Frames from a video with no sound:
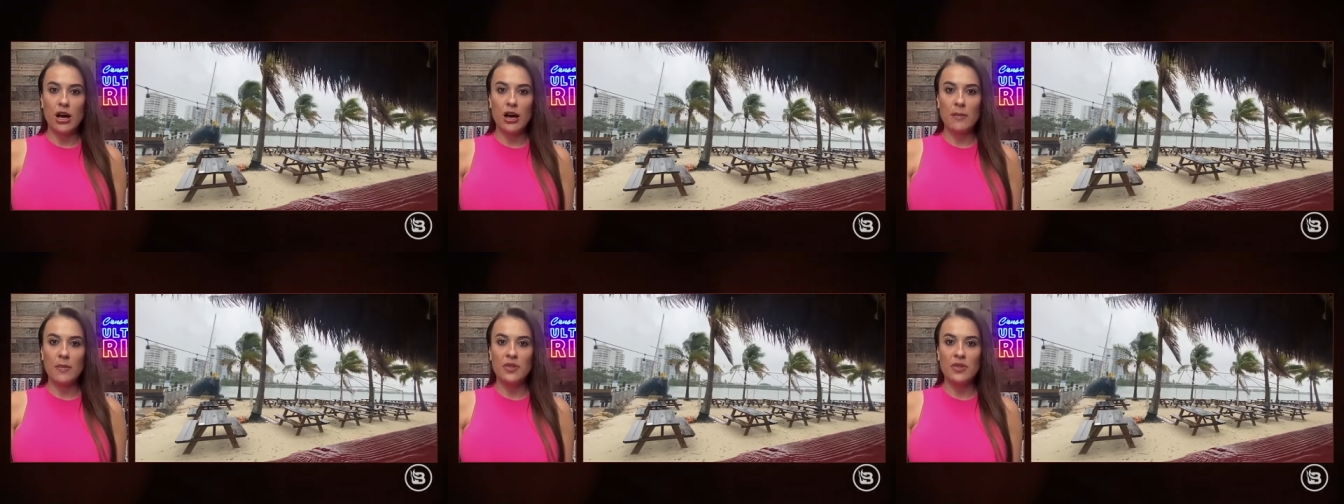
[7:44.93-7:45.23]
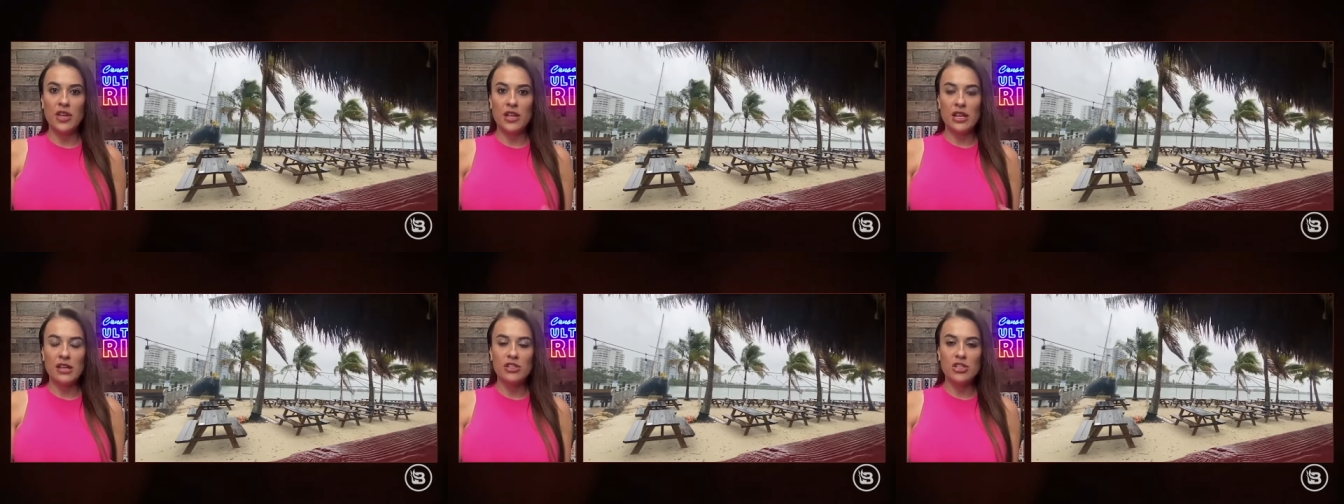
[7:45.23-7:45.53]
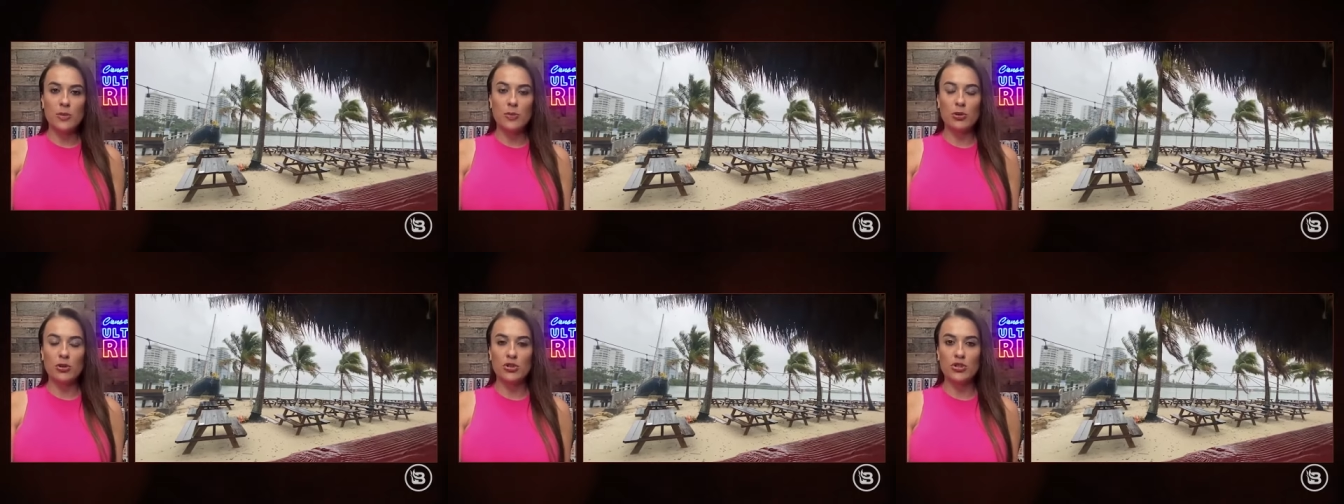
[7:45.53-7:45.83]
Um, they
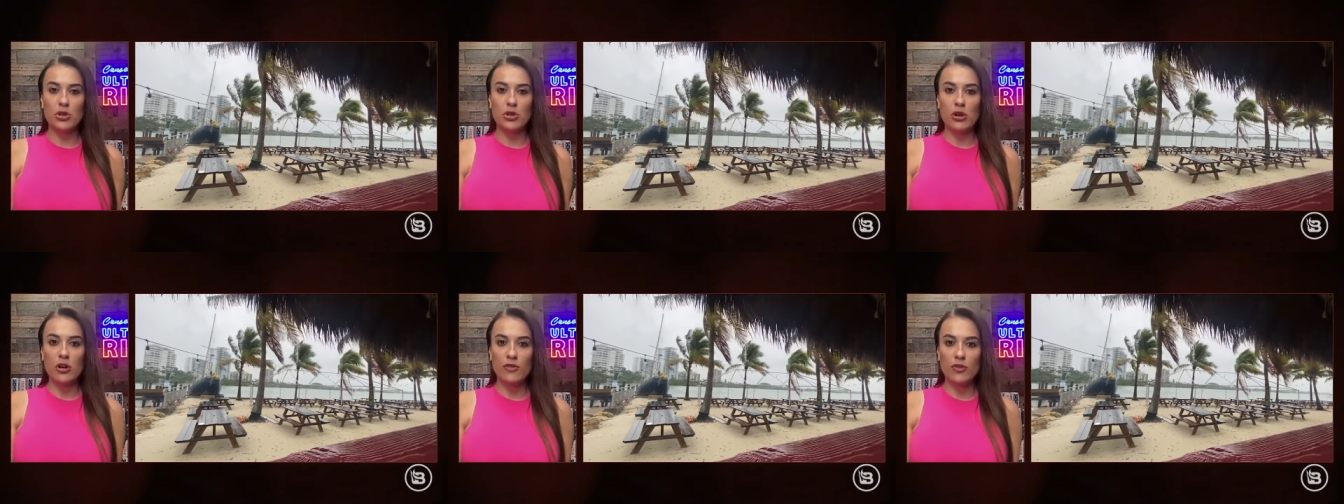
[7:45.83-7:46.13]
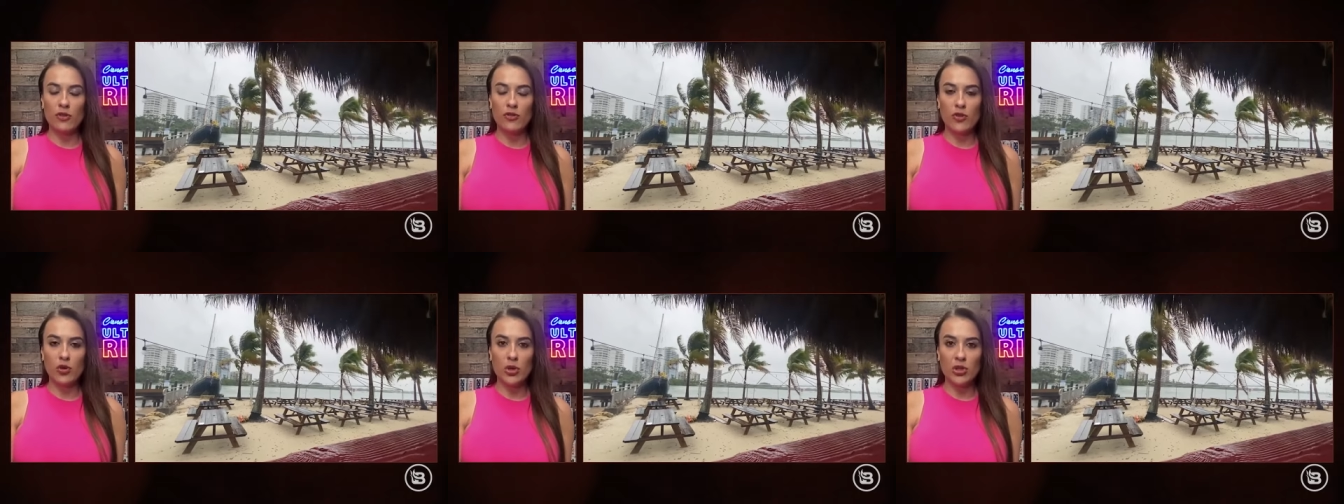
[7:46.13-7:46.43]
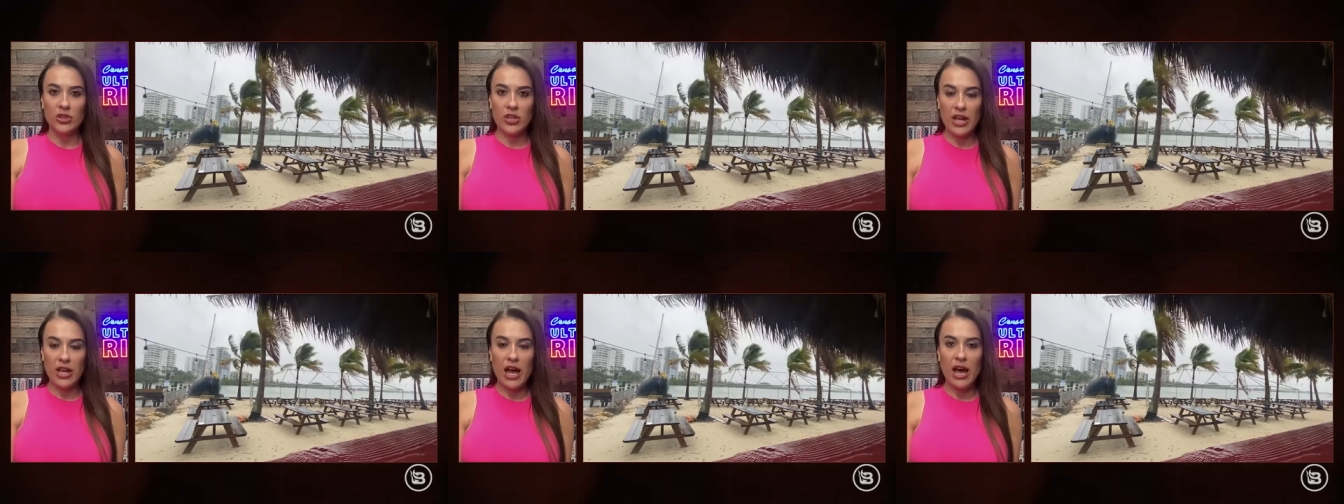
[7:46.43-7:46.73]
need to preserve the
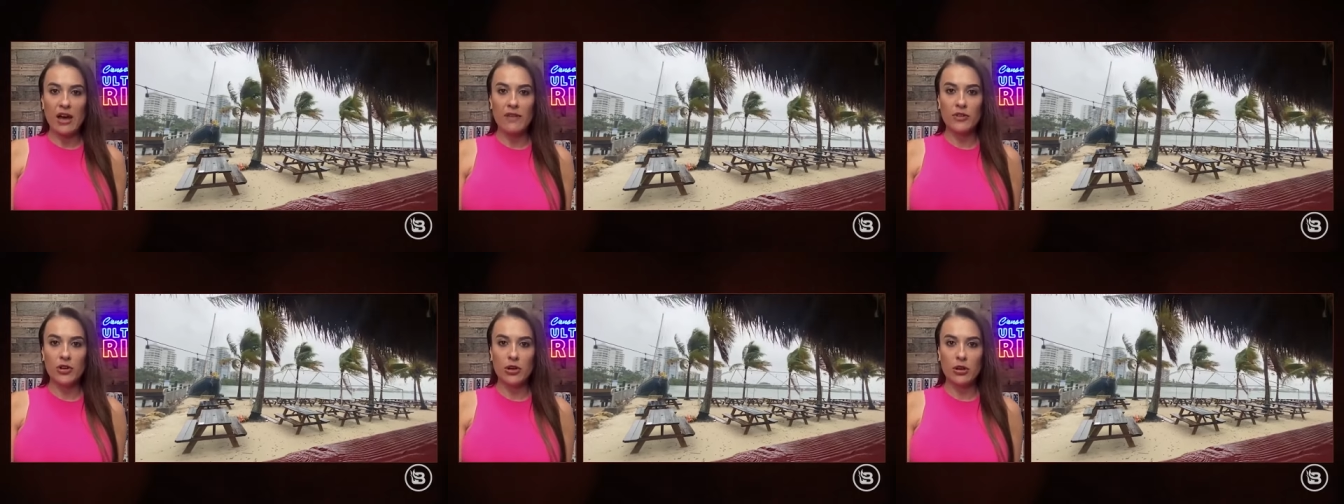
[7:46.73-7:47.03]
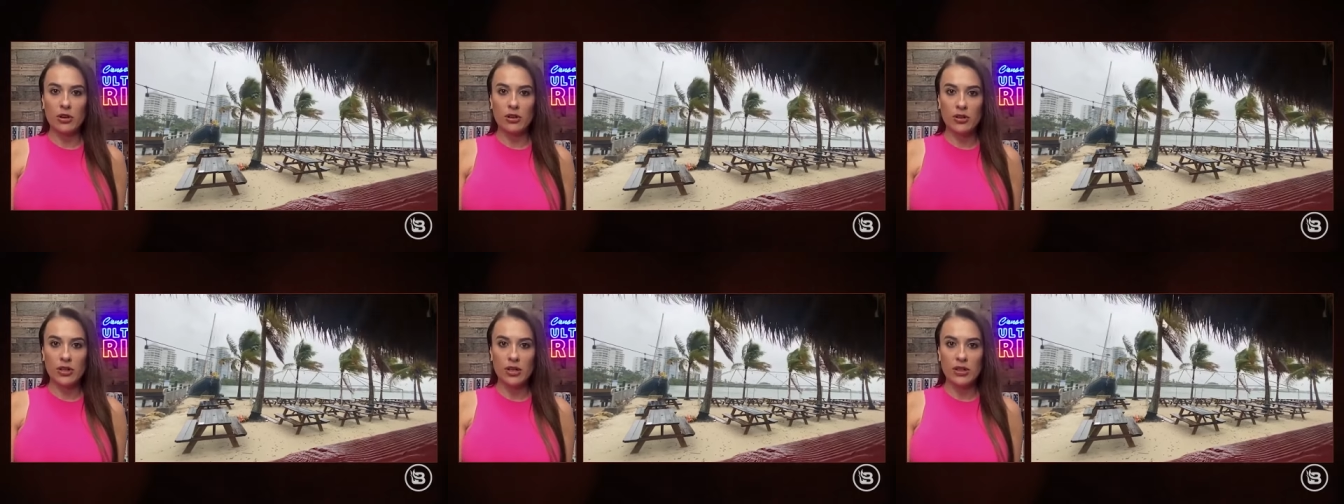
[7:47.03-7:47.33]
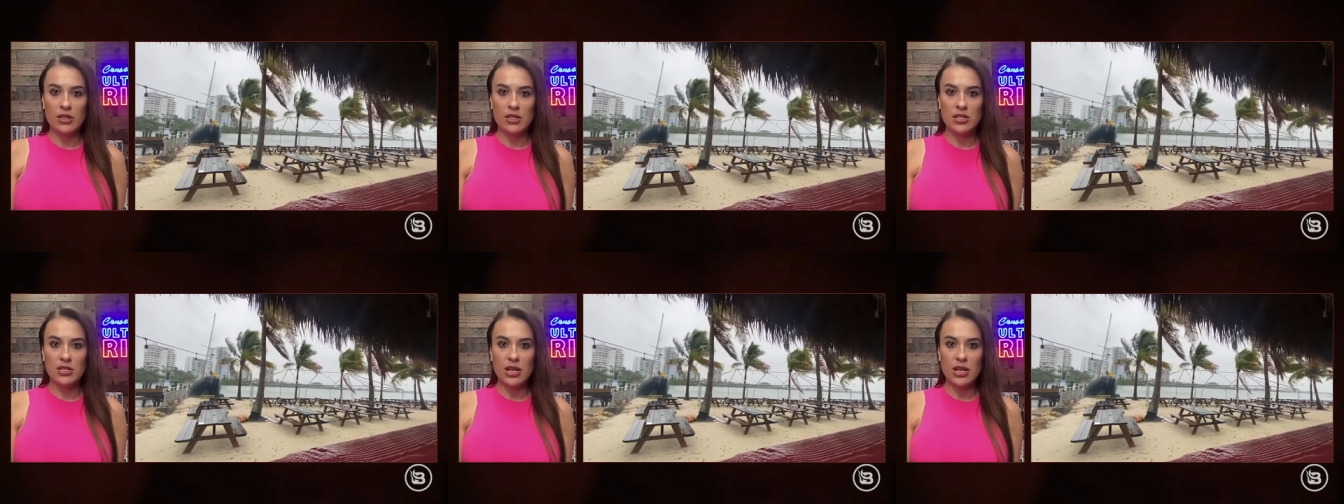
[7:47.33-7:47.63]
fuel that they have
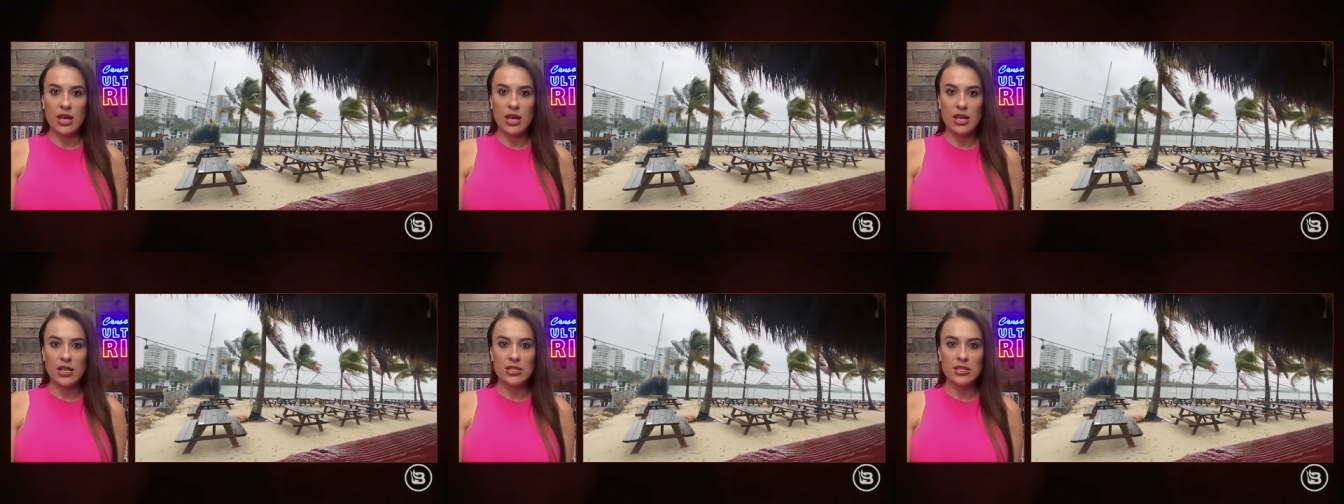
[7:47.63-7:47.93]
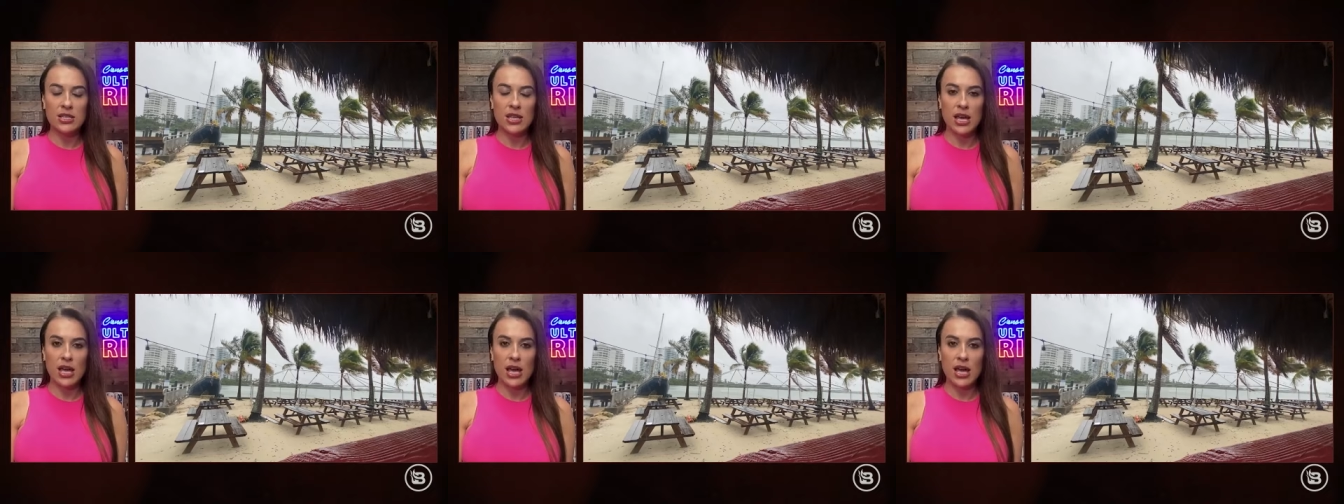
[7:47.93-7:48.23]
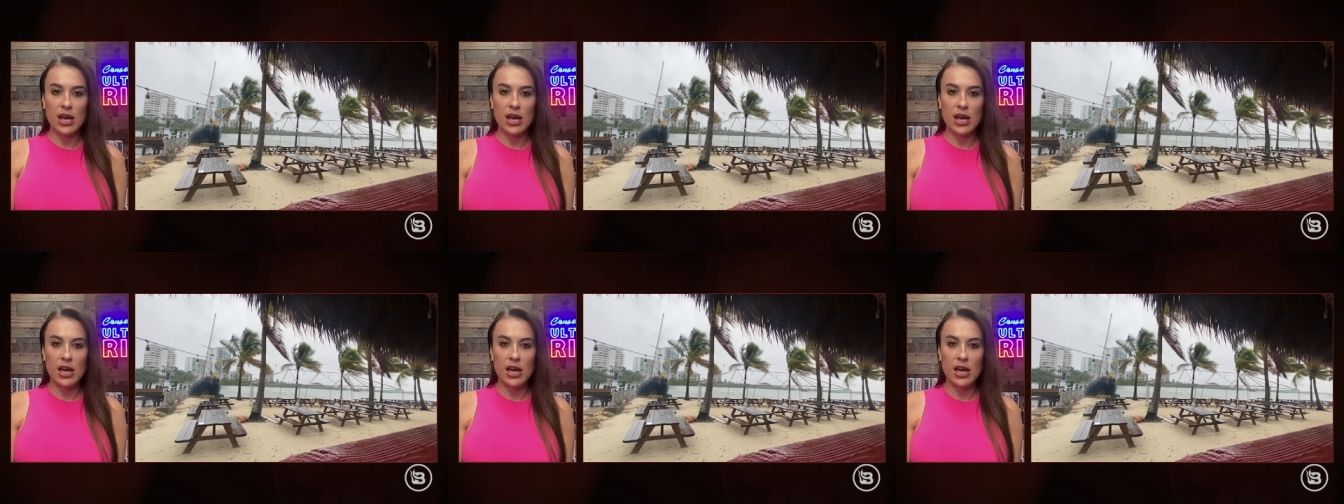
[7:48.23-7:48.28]
currently in the states.